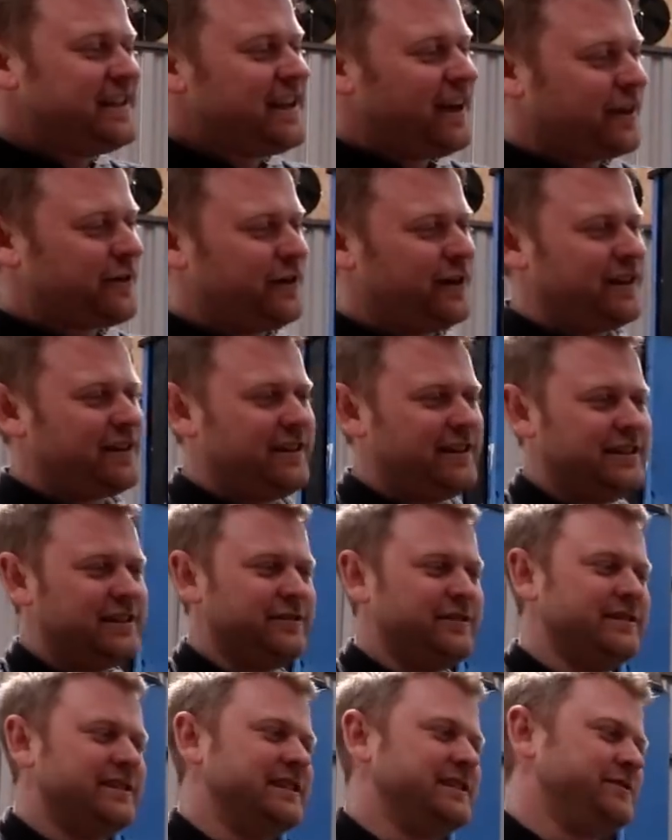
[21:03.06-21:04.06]
I quite like
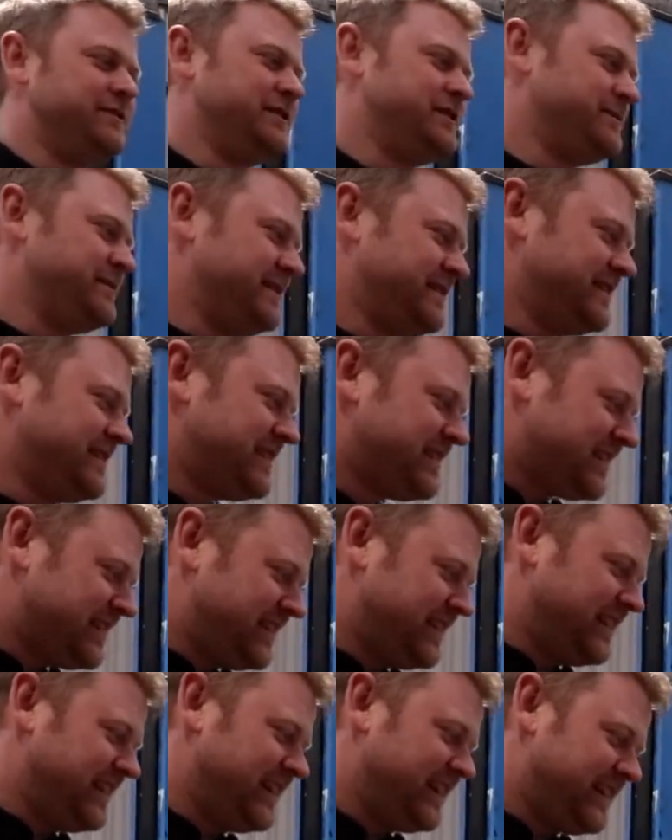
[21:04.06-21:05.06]
doing these ones because
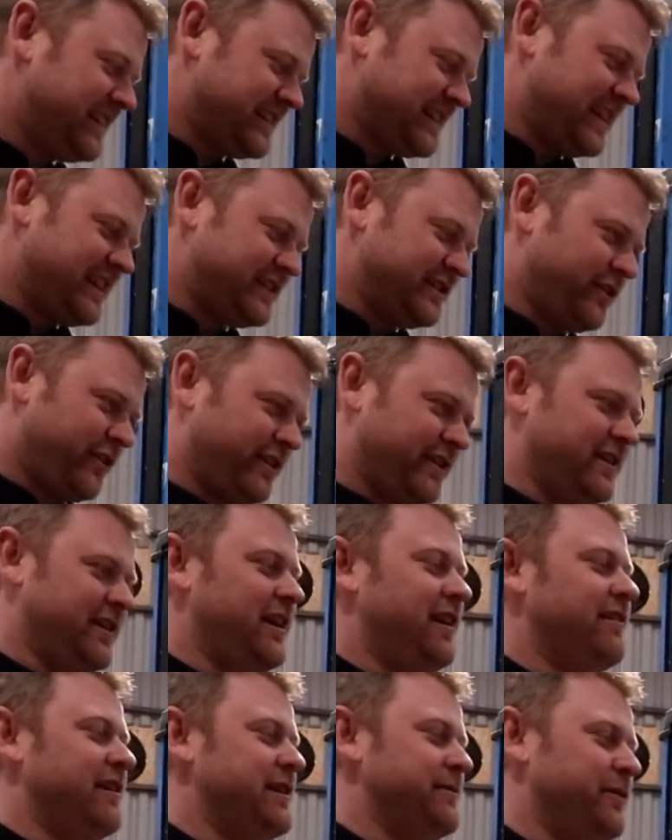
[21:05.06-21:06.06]
it's not a
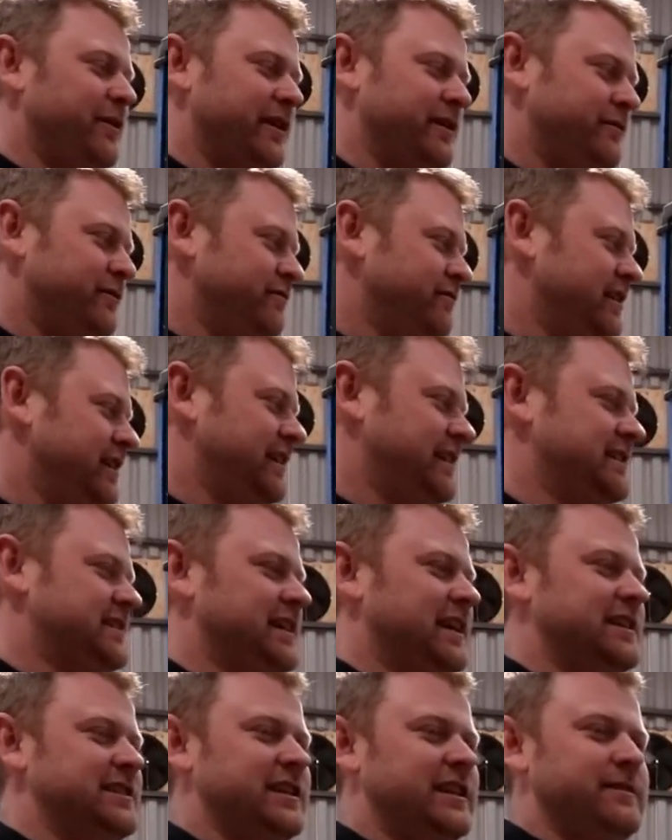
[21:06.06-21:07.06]
car anybody would really
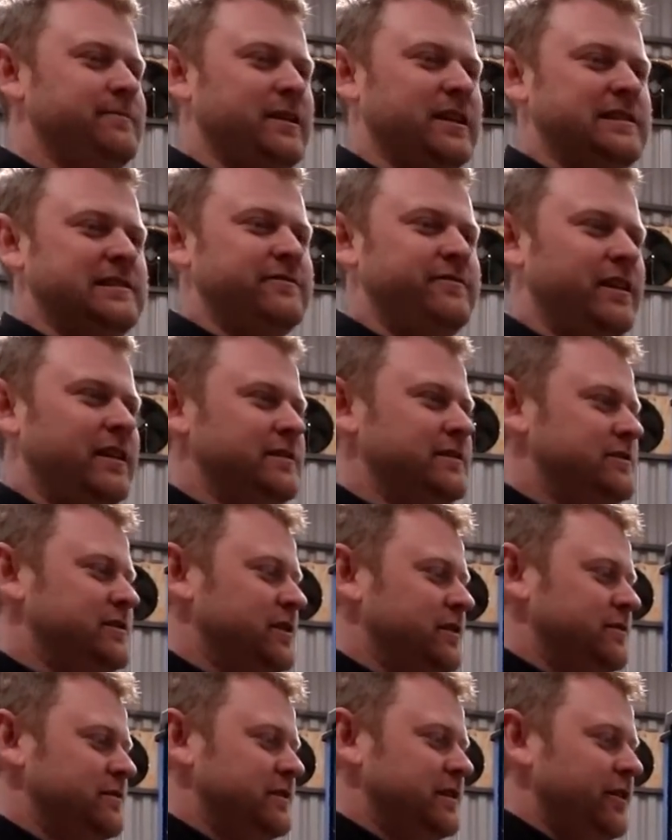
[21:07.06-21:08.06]
attach any massive value
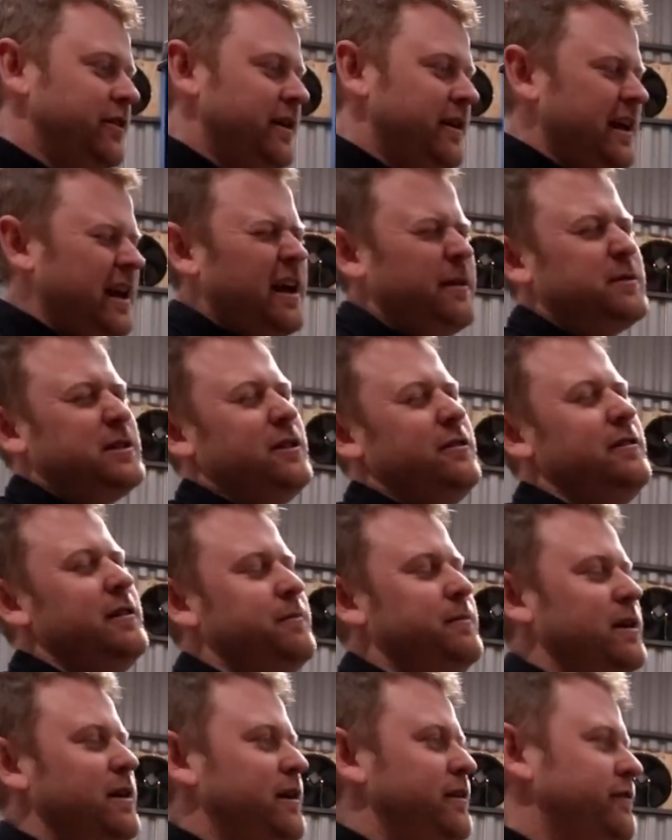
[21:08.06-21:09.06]
to. You know, an
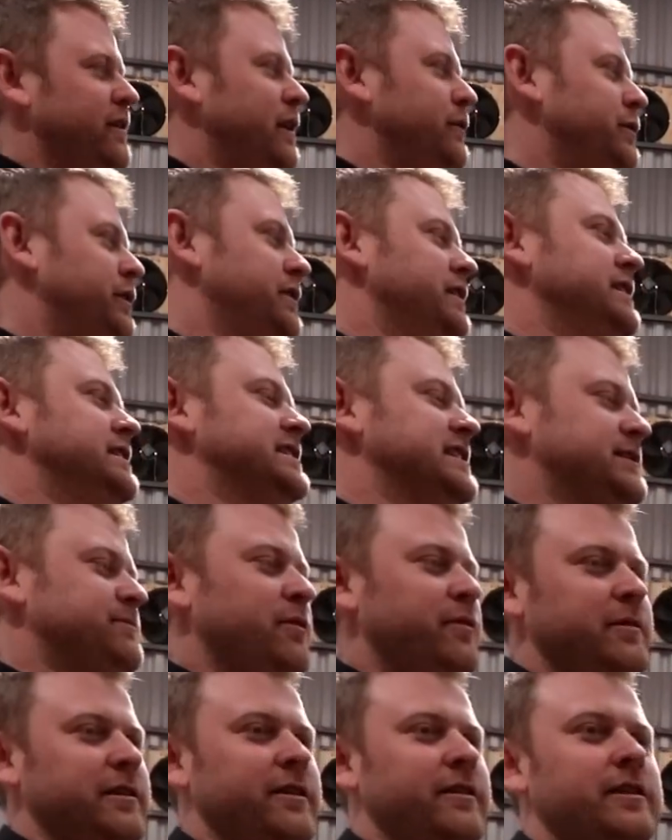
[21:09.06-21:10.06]
absolutely perfect one of these is
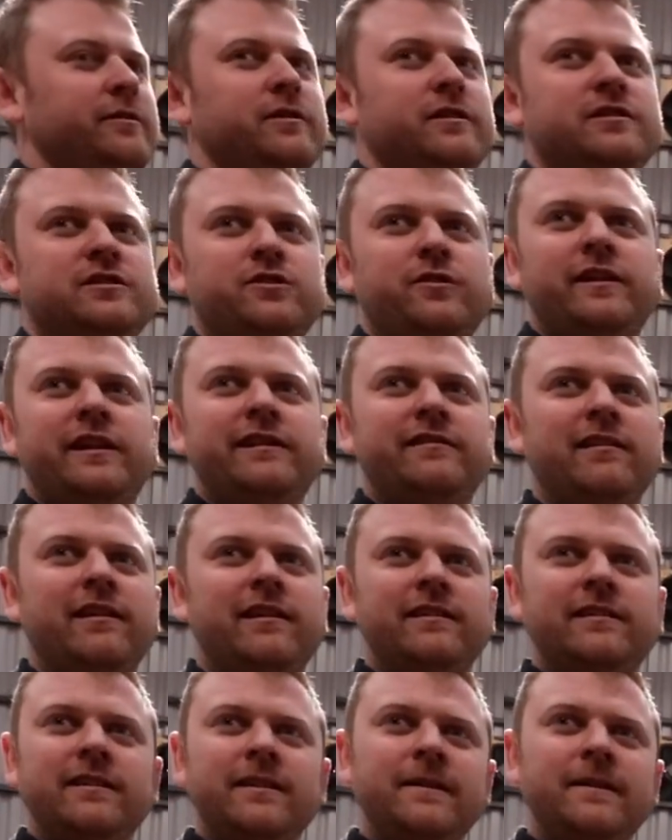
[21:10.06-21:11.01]
probably only worth 20 grand.